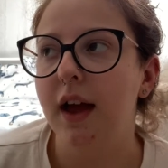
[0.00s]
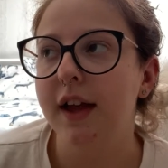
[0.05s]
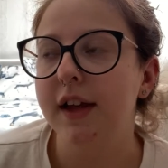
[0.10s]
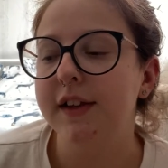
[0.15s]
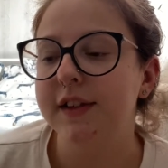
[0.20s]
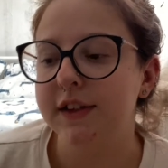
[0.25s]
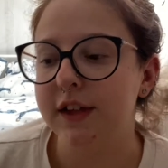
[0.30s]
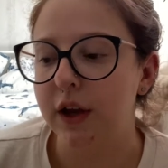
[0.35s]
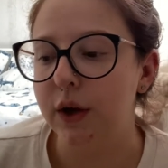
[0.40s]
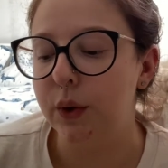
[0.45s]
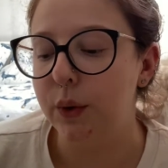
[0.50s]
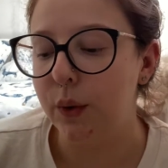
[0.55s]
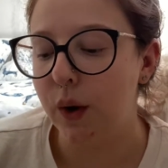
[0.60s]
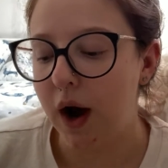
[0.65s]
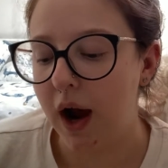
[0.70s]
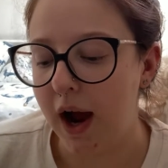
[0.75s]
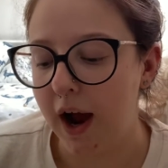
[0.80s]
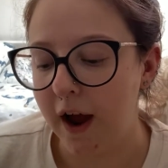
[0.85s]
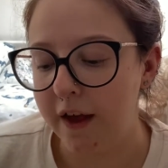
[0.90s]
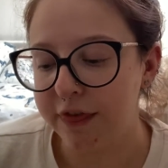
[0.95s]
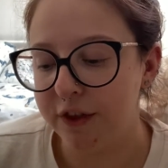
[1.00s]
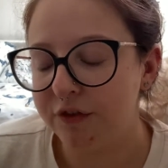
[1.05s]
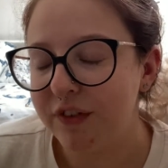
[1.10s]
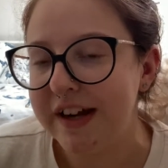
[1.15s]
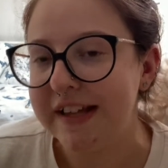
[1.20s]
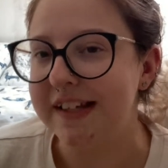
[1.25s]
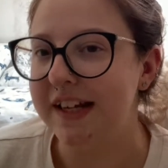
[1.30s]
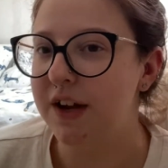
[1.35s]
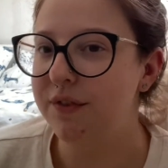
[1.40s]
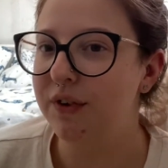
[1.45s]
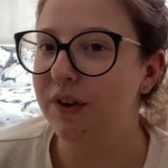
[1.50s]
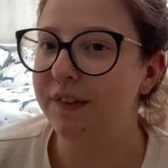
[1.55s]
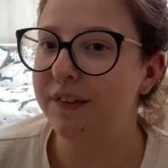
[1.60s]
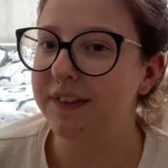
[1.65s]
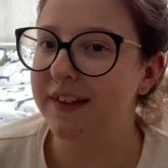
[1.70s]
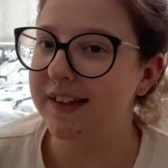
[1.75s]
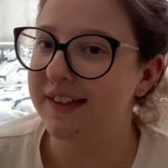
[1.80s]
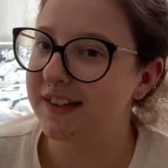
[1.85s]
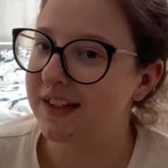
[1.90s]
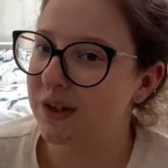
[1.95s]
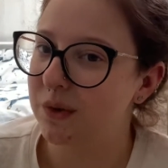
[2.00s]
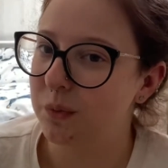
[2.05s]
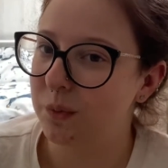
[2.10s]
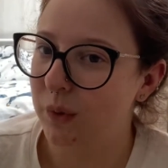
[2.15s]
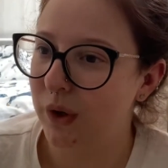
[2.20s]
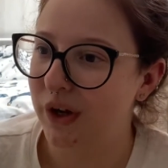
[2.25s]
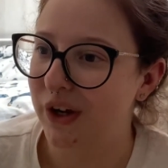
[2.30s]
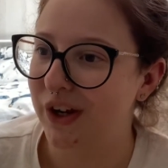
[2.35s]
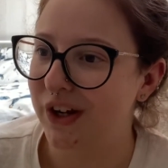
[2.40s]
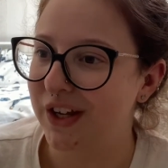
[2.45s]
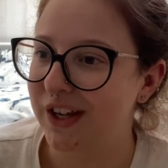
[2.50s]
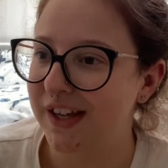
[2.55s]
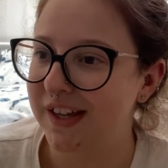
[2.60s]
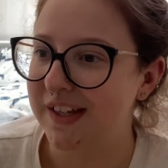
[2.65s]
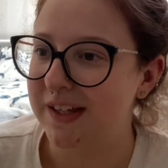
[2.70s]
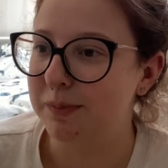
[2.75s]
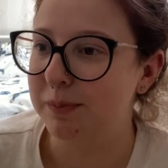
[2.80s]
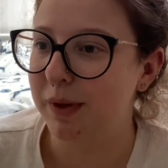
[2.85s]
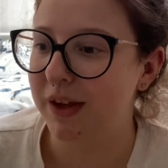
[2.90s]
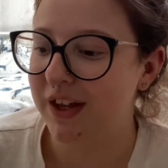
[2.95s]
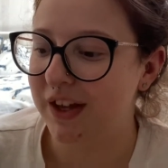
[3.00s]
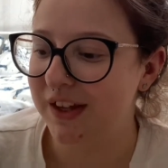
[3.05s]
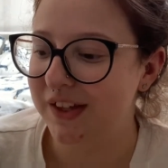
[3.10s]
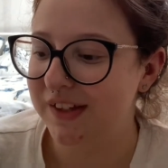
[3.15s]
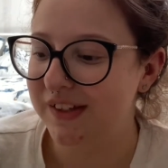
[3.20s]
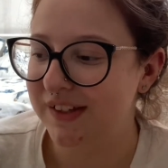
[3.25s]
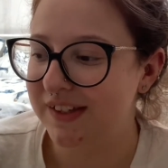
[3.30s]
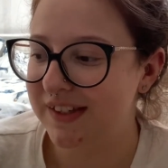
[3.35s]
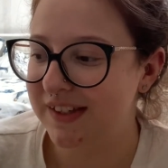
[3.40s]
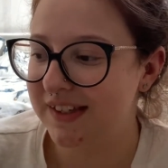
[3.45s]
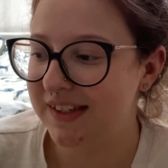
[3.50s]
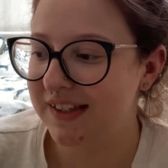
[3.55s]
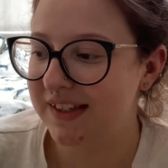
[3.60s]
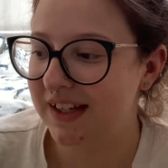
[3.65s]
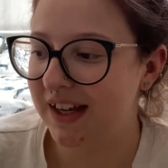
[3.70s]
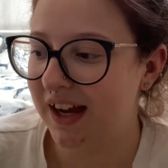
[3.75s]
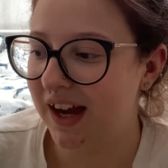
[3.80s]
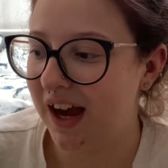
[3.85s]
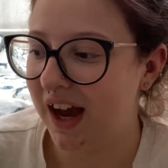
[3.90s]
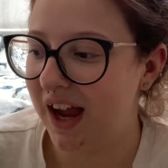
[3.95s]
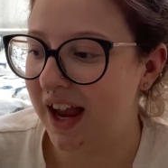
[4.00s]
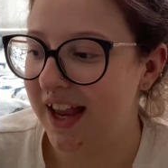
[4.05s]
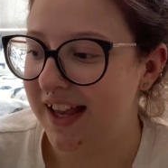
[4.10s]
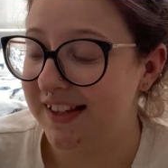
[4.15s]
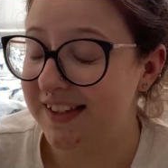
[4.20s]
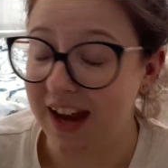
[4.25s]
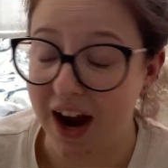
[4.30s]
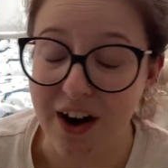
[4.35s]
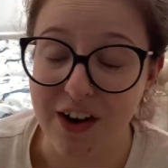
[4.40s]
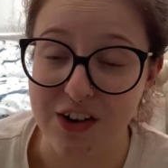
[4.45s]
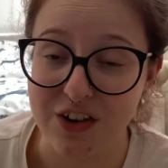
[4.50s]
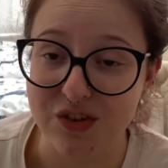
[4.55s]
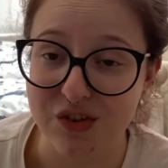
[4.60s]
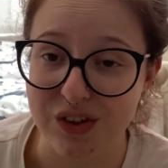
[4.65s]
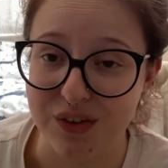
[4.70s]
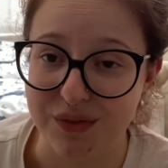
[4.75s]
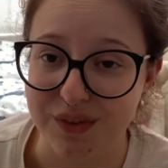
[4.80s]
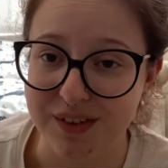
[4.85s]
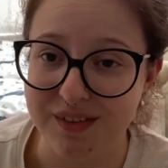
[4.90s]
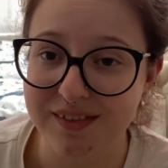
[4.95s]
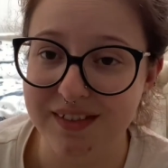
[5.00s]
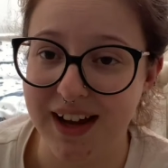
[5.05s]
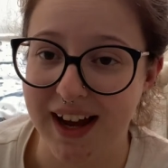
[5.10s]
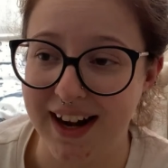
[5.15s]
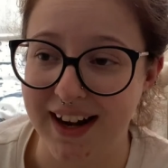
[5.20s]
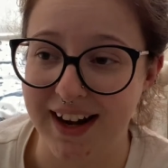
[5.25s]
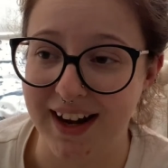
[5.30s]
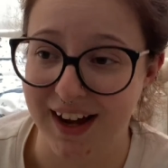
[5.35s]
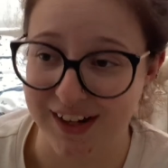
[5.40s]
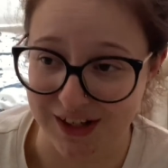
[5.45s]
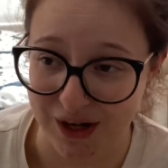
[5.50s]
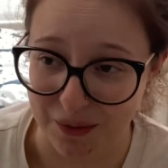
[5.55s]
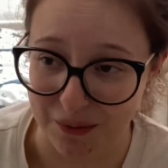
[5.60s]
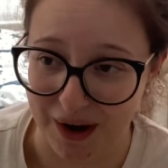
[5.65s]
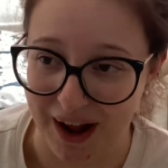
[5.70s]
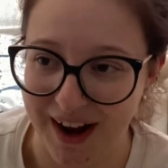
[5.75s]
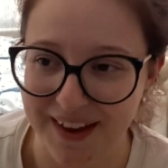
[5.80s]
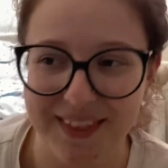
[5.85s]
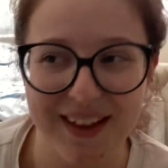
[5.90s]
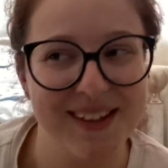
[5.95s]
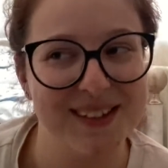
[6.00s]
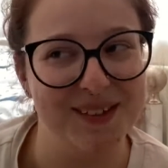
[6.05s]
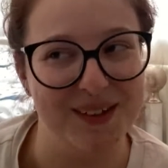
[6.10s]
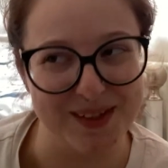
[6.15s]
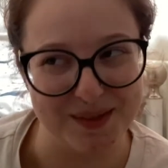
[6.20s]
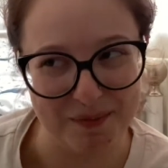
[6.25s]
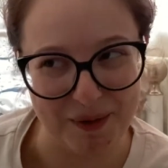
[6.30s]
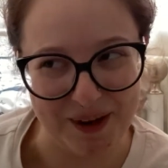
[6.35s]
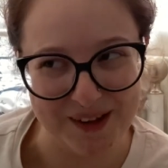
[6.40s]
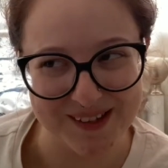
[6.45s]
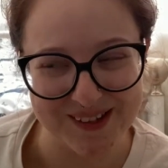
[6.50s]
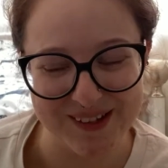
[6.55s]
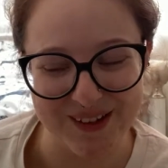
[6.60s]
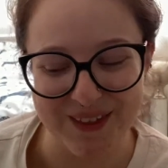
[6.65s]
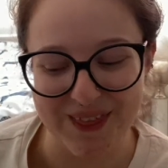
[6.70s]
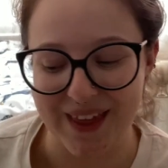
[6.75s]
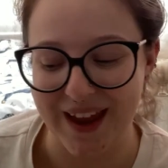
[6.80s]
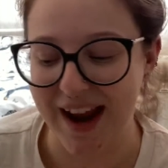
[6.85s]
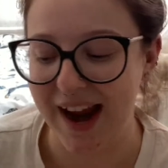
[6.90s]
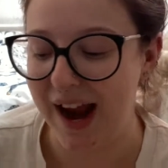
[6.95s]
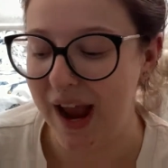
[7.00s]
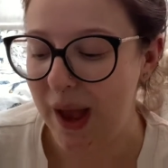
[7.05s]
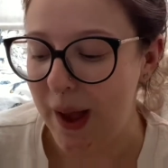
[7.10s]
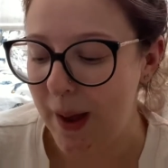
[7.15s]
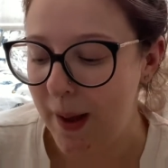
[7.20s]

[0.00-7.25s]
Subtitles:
So the reason I feel that this didn't work is because it's character driven, and I don't like that, so it's a personal thing.